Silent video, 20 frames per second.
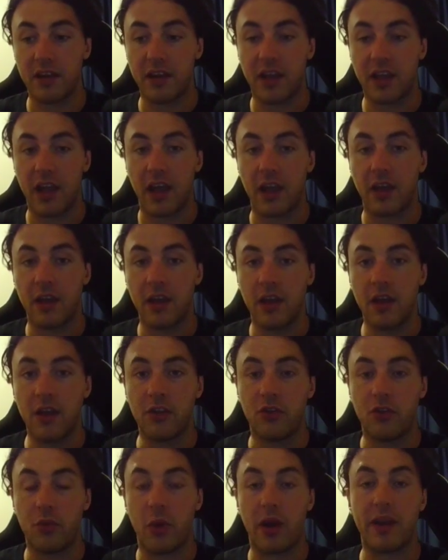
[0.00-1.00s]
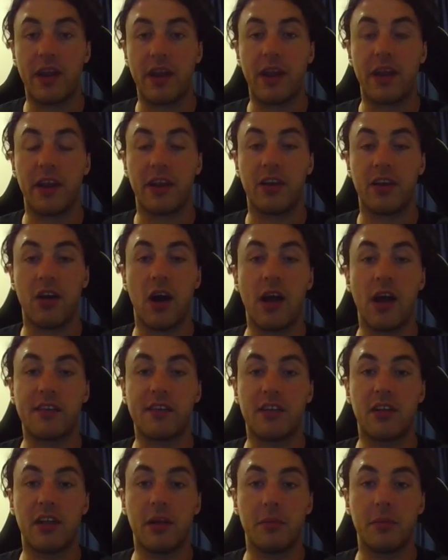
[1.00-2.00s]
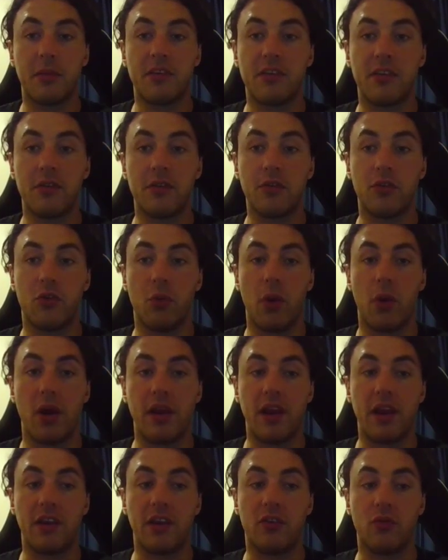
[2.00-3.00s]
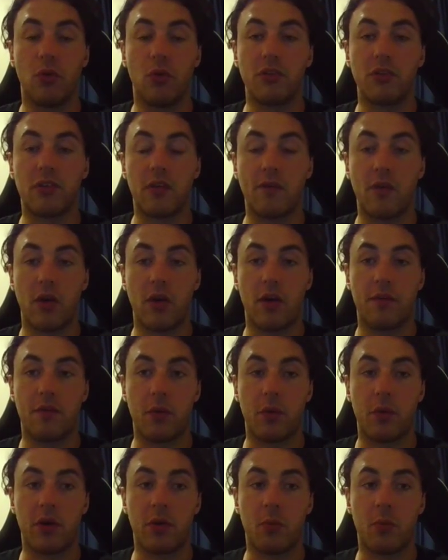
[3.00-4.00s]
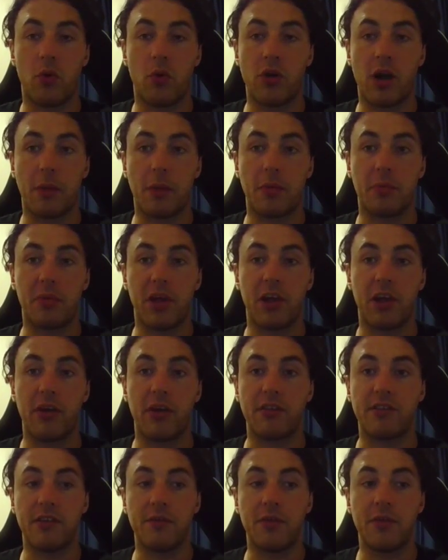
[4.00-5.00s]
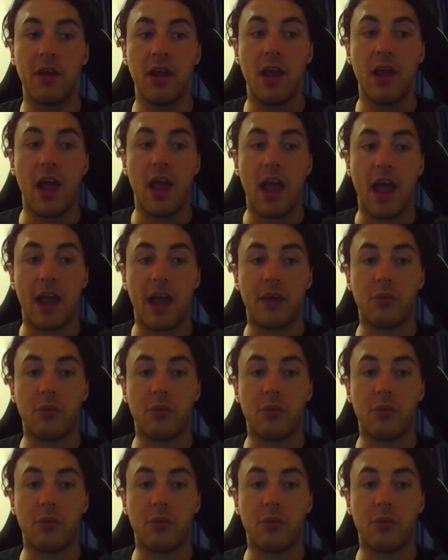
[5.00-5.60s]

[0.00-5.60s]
Okay, Do I need Ignite to clean up this heal? Do I need Exhaust if I want to walk up and play aggressive? And